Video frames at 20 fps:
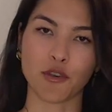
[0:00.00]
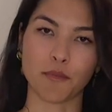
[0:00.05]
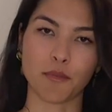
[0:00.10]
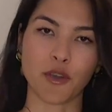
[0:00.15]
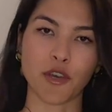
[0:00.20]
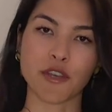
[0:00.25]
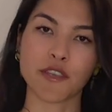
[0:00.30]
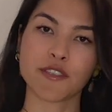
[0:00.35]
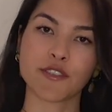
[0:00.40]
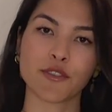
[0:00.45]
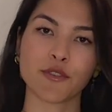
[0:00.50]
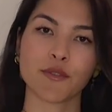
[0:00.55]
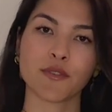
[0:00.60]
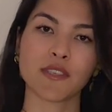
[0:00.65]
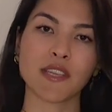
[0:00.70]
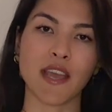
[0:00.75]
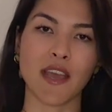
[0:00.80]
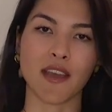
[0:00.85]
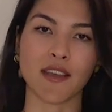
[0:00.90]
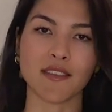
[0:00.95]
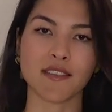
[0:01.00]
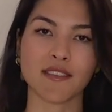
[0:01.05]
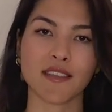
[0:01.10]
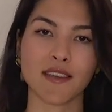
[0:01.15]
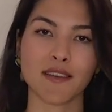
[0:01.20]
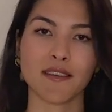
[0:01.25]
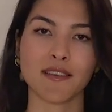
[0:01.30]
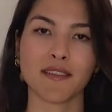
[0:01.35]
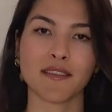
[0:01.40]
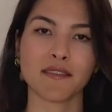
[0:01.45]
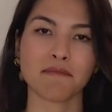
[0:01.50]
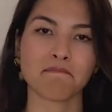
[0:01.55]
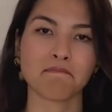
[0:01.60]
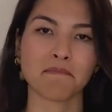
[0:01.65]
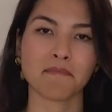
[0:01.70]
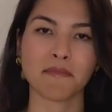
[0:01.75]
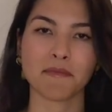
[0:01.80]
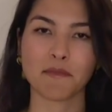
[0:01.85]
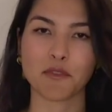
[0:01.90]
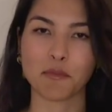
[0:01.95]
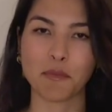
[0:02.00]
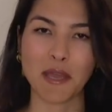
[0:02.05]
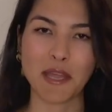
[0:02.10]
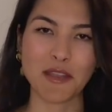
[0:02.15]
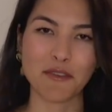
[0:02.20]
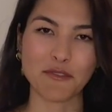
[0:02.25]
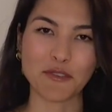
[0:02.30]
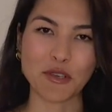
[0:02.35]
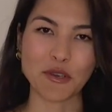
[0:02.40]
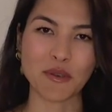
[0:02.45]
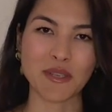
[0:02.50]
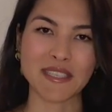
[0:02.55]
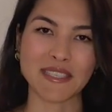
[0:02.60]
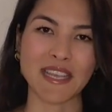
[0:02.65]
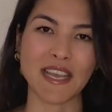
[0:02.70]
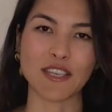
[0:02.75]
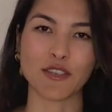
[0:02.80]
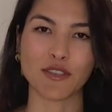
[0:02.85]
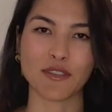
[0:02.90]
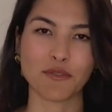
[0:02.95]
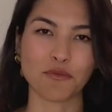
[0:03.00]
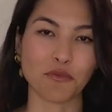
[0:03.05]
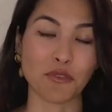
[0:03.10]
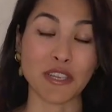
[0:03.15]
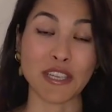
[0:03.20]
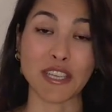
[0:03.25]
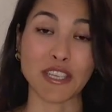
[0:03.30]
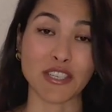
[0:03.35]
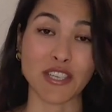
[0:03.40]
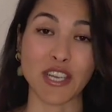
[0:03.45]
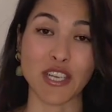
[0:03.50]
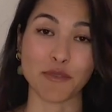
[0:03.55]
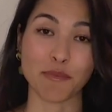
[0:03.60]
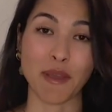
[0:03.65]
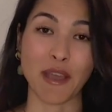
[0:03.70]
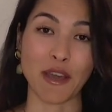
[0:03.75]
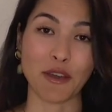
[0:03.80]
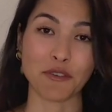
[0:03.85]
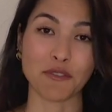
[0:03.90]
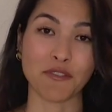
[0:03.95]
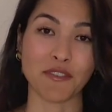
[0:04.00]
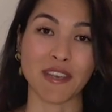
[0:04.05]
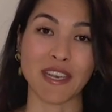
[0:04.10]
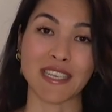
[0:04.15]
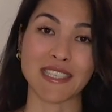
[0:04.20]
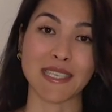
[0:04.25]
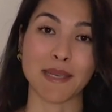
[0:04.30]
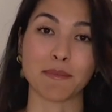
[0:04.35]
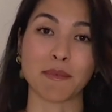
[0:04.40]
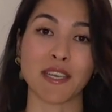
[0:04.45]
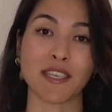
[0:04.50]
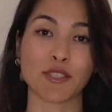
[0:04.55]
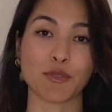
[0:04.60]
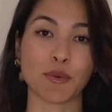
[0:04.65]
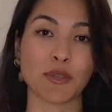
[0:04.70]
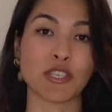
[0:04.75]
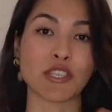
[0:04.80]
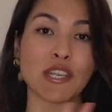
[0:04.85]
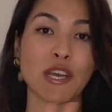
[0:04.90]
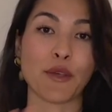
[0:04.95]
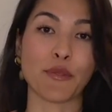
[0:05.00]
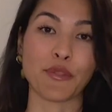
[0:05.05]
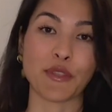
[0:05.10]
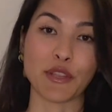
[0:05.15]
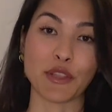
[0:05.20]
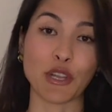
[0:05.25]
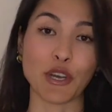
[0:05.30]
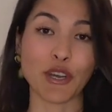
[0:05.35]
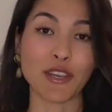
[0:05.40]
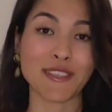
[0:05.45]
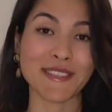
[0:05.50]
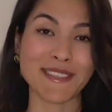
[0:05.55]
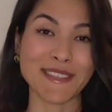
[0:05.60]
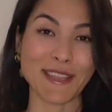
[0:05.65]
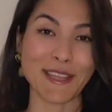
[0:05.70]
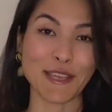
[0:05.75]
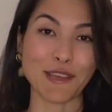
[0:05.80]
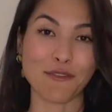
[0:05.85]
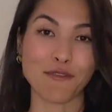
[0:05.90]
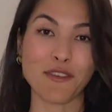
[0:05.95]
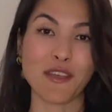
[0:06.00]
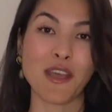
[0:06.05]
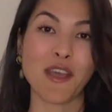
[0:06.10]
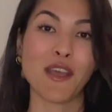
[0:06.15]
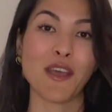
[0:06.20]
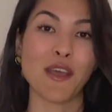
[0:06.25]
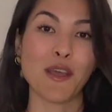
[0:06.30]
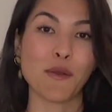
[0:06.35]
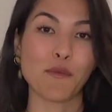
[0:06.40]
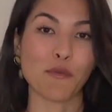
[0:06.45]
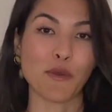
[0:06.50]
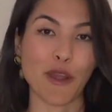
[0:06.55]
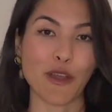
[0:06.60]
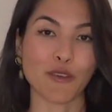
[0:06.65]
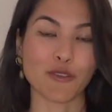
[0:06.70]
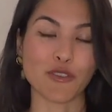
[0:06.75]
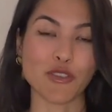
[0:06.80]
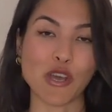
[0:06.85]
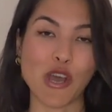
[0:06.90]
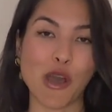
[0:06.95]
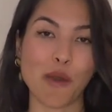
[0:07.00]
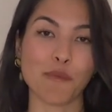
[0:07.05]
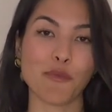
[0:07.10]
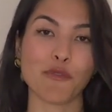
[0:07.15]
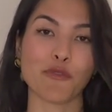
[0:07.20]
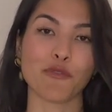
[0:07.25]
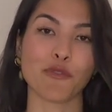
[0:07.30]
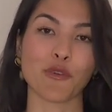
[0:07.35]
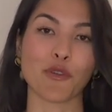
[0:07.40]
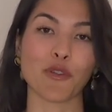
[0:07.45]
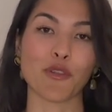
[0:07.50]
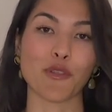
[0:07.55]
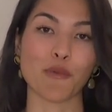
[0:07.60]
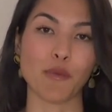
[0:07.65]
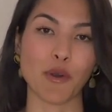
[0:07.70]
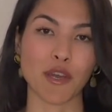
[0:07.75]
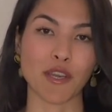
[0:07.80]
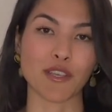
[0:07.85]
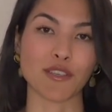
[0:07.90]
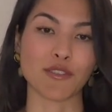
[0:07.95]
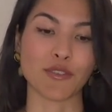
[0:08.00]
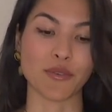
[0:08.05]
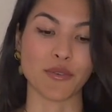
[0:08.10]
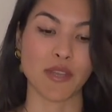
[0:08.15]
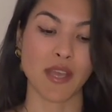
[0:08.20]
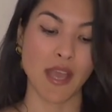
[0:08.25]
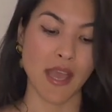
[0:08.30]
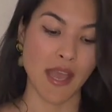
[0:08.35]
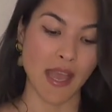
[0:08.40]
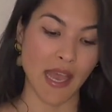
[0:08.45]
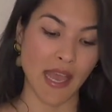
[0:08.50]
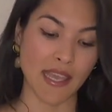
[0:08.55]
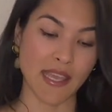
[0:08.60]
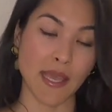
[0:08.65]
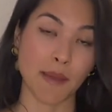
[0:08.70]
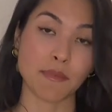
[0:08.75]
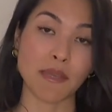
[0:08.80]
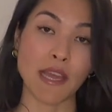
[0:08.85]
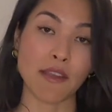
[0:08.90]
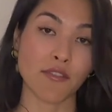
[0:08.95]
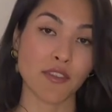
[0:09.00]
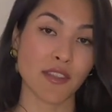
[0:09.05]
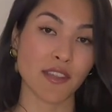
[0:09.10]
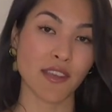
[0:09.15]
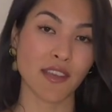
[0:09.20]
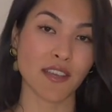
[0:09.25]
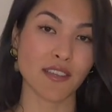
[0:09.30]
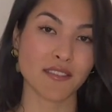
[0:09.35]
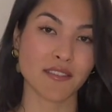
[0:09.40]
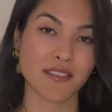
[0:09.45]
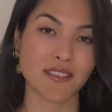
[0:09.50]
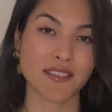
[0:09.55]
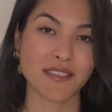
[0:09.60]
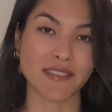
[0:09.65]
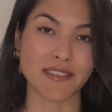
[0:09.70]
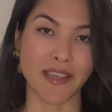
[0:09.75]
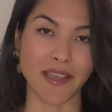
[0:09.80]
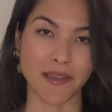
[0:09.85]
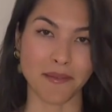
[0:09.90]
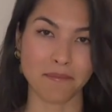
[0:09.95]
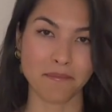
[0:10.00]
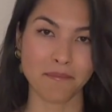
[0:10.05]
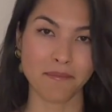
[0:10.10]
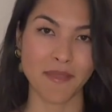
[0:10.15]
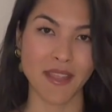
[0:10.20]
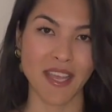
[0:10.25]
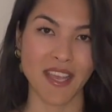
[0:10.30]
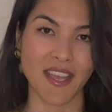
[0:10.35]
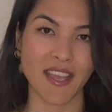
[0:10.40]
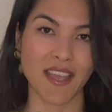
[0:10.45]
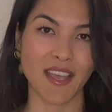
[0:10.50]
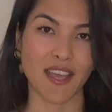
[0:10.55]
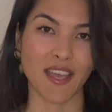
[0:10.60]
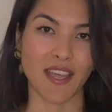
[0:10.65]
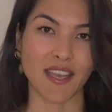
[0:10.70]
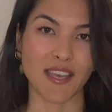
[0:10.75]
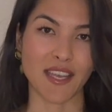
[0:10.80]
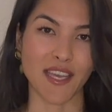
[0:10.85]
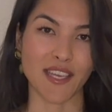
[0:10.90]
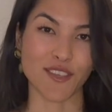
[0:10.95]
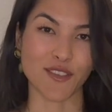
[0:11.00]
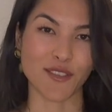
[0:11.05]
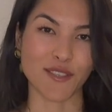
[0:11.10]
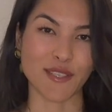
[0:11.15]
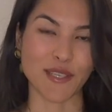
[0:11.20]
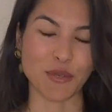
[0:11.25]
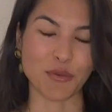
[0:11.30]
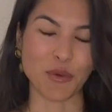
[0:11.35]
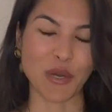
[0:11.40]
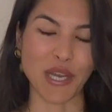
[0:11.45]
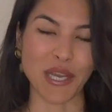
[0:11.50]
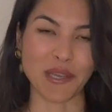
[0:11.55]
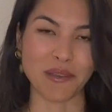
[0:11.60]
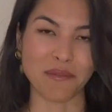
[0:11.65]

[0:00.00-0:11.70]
bodysuit, and you might have noticed I didn't really change my outfit except I switched out the long sleeve brown top for the bodysuit. I kept everything else the same, and now you'll see why.